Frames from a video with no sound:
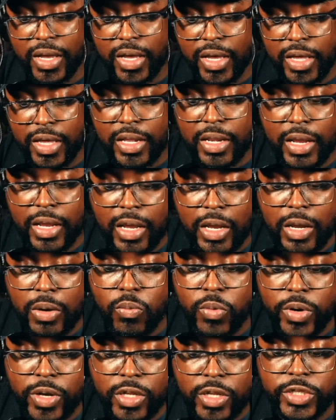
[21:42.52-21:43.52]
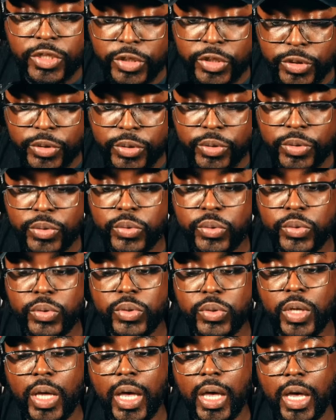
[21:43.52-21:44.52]
they will do
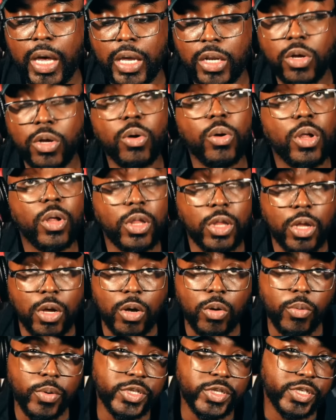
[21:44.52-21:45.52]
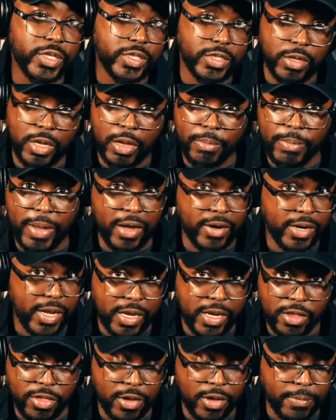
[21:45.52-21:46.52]
and go along with just about
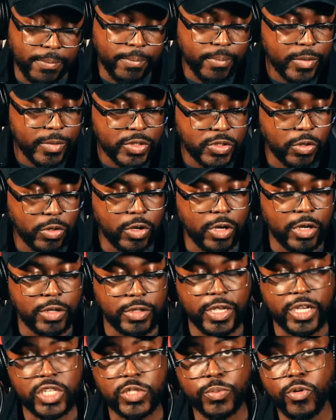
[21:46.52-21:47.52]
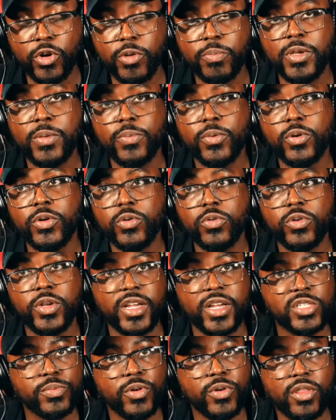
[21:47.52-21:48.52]
anything. So desperate people do
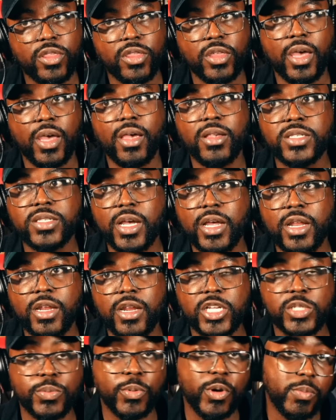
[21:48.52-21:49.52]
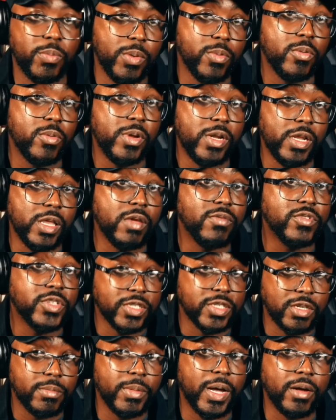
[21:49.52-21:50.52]
desperate things, and desperate people believe
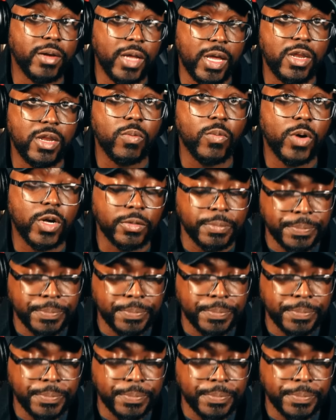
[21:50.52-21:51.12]
just about anyone.